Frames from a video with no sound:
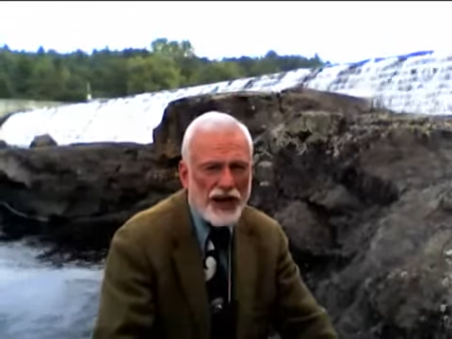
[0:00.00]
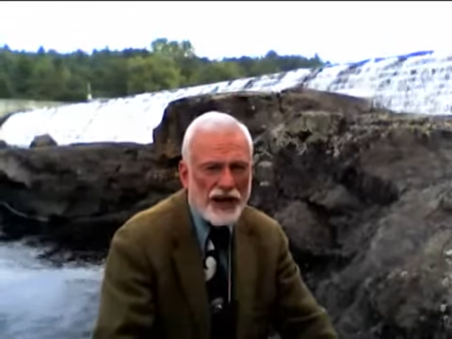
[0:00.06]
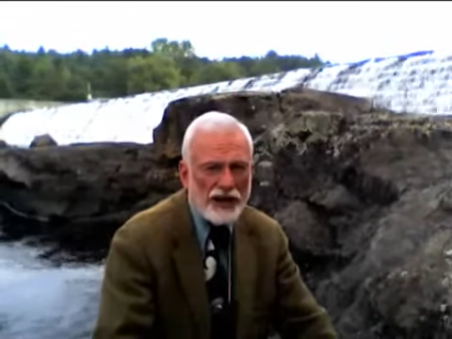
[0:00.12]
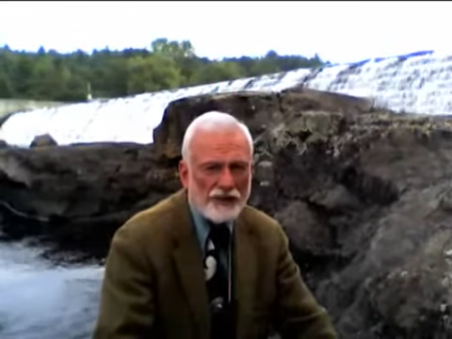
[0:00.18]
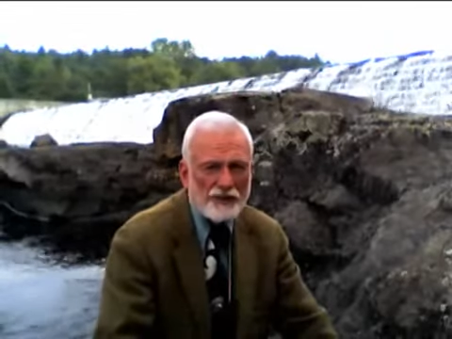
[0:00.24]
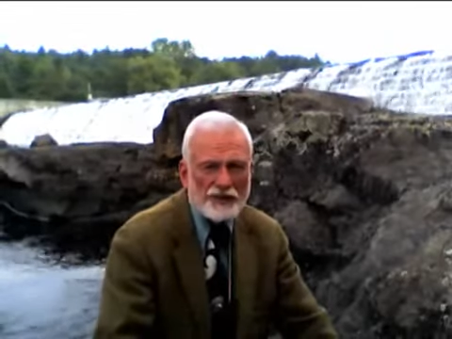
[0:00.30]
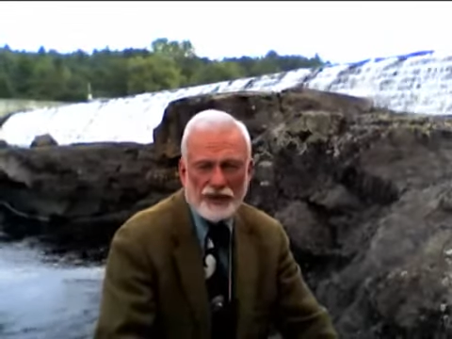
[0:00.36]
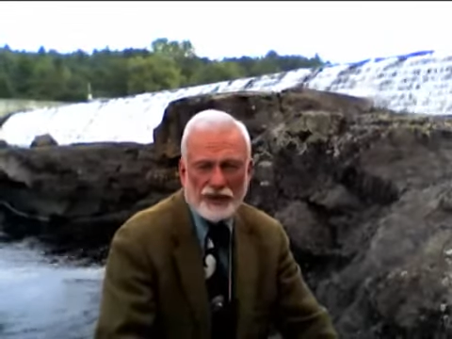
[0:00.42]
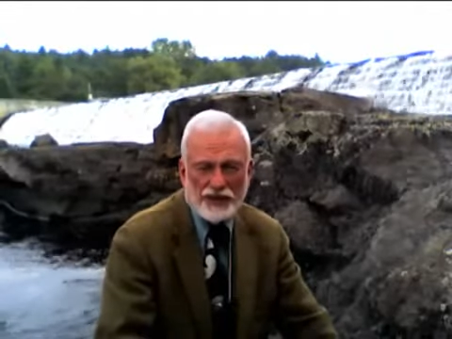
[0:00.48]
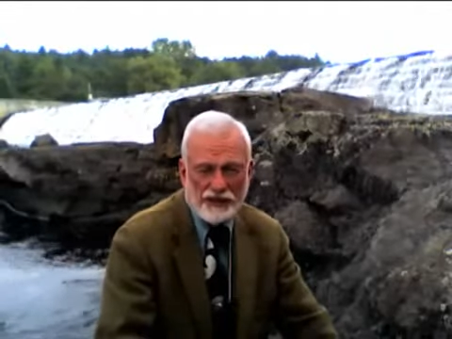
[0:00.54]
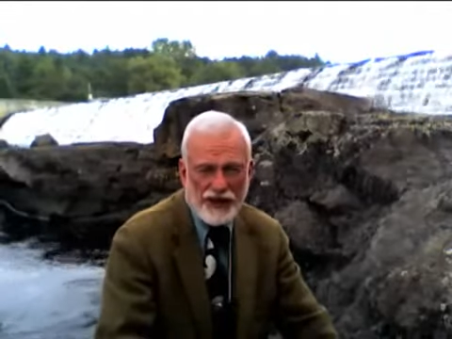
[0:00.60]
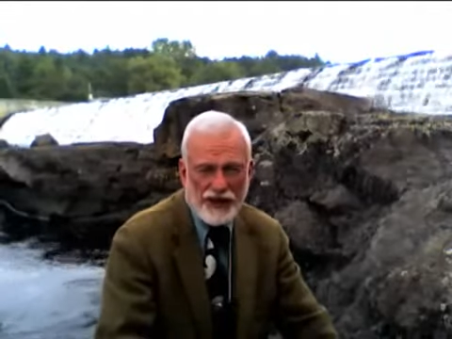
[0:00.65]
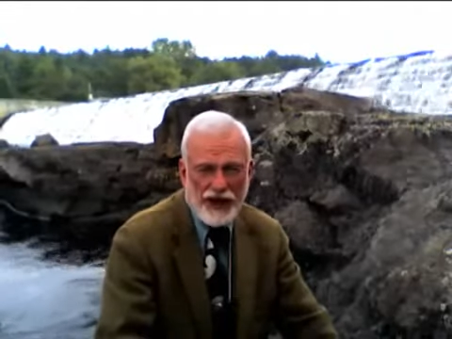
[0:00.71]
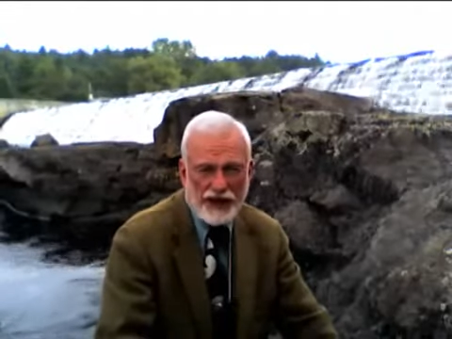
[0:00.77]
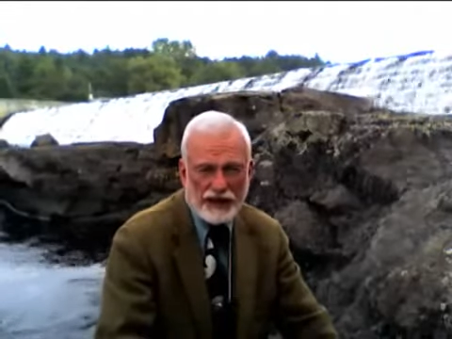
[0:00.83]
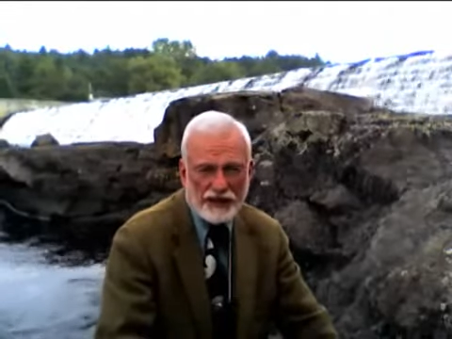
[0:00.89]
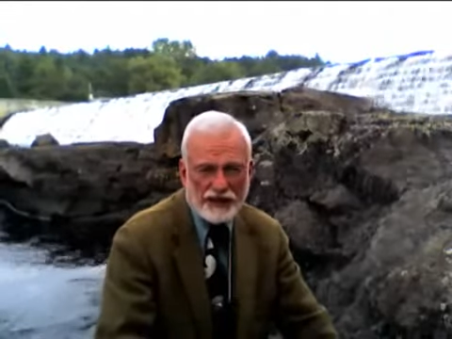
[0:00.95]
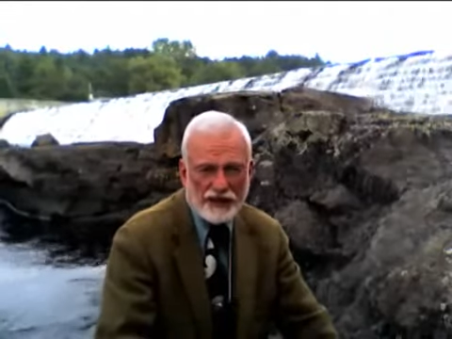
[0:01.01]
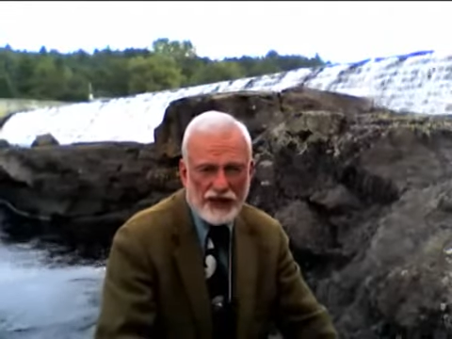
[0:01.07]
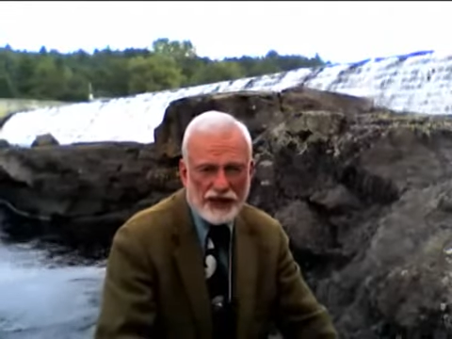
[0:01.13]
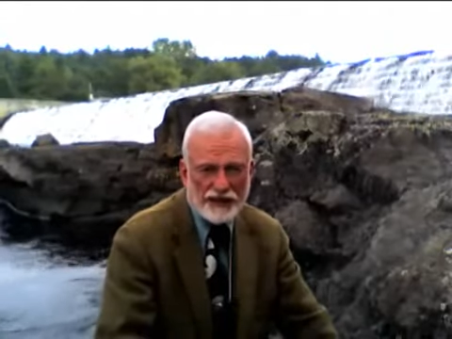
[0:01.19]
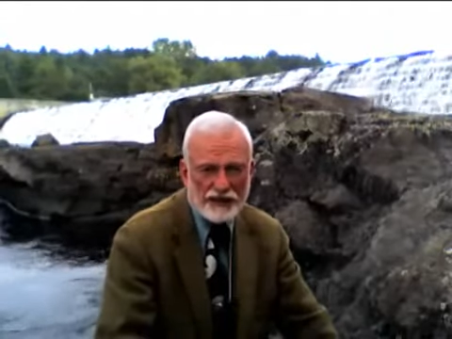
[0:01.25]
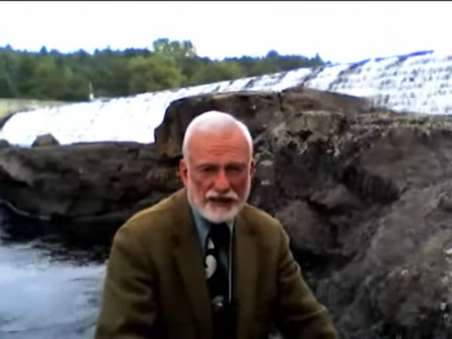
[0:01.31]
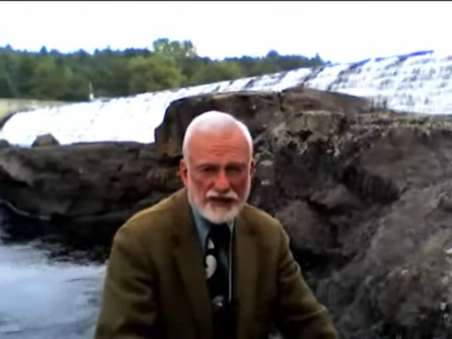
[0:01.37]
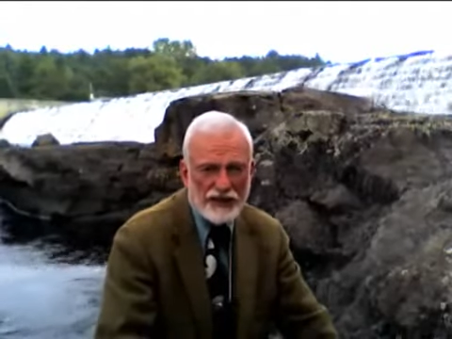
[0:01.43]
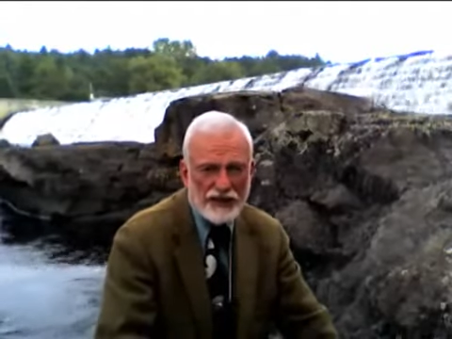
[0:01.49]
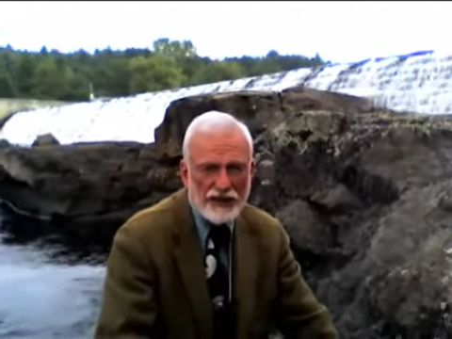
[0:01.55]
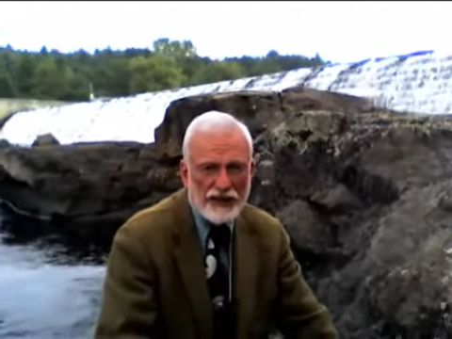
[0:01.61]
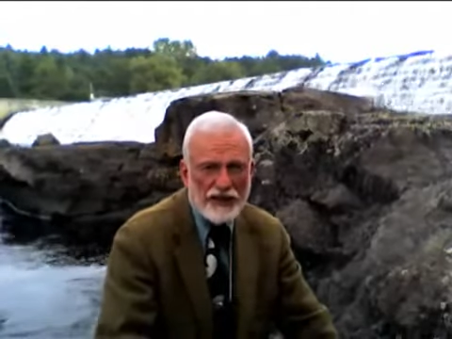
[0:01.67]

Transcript: items than the Vatican does.